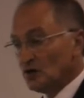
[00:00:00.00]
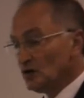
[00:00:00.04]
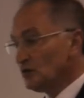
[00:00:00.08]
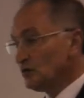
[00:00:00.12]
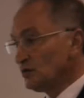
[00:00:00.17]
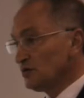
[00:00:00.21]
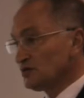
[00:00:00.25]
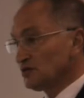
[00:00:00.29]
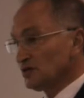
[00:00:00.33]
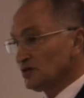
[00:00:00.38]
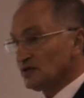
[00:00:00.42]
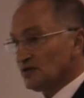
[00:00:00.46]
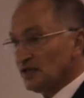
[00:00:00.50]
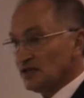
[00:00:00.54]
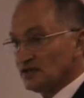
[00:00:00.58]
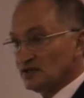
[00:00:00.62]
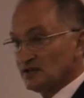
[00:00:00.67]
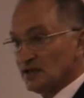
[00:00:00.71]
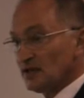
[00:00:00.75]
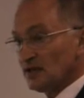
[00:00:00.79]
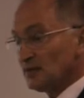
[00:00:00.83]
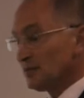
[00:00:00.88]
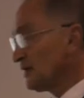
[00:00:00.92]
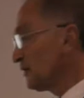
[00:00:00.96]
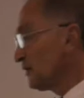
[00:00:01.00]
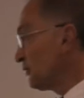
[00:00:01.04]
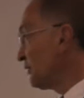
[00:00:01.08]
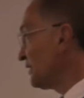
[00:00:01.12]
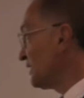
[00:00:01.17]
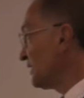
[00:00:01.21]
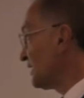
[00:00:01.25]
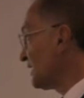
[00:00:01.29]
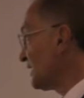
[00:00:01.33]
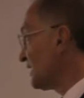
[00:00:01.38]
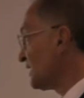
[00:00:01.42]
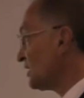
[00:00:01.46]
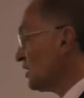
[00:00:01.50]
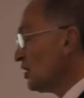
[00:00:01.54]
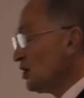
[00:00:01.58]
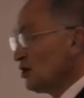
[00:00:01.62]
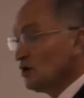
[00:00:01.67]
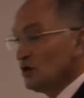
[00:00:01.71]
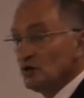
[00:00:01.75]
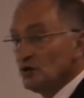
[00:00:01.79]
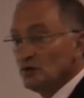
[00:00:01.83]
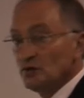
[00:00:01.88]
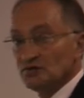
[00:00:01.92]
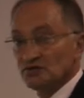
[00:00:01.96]
Who is it that's going to be reading it?
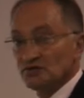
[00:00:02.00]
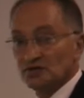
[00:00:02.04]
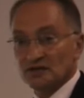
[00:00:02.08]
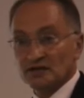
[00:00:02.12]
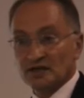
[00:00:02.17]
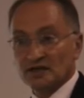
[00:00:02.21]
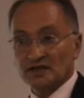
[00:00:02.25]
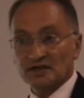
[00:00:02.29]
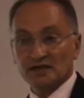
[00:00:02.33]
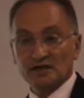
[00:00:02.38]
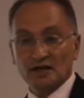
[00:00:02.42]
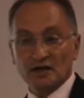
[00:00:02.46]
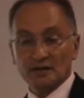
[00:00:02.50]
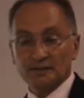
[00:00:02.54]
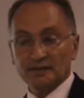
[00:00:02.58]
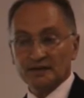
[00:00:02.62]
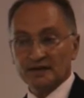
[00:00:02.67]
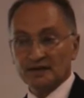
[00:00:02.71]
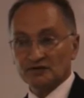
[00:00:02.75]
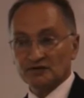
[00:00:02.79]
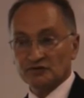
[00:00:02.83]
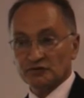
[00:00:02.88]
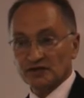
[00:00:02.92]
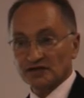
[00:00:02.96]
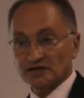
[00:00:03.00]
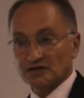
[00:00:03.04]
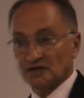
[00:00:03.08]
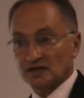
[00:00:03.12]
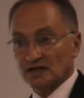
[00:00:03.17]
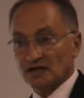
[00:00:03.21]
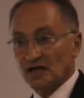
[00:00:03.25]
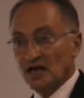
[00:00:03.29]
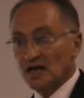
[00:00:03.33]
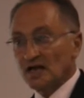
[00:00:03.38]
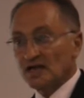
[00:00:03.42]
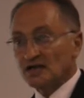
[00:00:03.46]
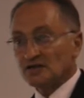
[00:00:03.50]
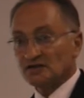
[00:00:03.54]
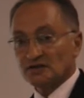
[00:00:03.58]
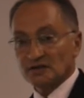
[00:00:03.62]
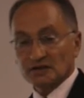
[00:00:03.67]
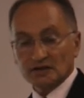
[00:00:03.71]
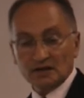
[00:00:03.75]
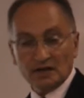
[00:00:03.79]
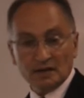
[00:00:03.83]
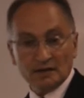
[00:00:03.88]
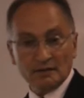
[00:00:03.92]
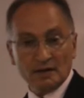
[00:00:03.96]
Who is it that you're going to be addressing? Is
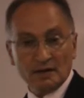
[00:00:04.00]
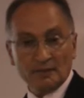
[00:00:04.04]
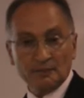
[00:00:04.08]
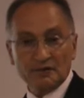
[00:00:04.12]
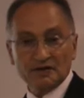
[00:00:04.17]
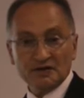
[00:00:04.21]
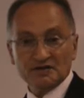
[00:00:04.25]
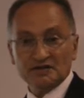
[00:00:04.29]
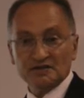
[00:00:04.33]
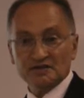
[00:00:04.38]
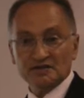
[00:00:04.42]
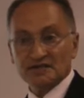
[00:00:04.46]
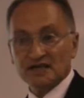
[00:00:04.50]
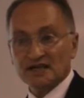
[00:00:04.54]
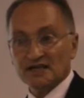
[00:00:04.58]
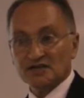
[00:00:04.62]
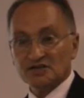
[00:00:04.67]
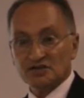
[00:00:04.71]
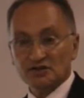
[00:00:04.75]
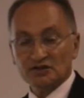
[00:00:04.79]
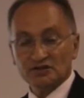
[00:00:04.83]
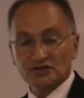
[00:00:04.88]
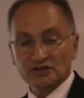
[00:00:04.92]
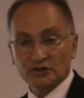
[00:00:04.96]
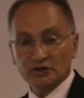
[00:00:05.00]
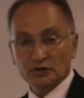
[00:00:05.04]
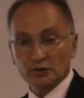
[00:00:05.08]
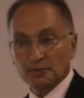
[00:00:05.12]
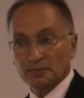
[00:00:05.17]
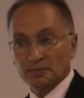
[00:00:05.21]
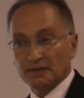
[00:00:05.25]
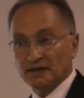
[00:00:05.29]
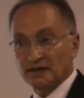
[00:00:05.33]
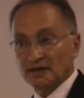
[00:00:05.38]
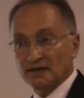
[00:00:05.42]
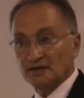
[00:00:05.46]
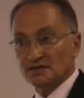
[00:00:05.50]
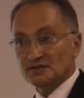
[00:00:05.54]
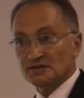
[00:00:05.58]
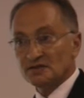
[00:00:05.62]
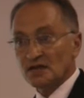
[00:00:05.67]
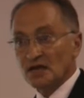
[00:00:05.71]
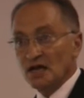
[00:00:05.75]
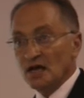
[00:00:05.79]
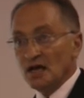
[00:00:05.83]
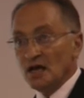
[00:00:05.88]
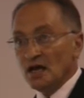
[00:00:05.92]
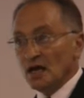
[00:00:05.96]
it a presentation to your peers?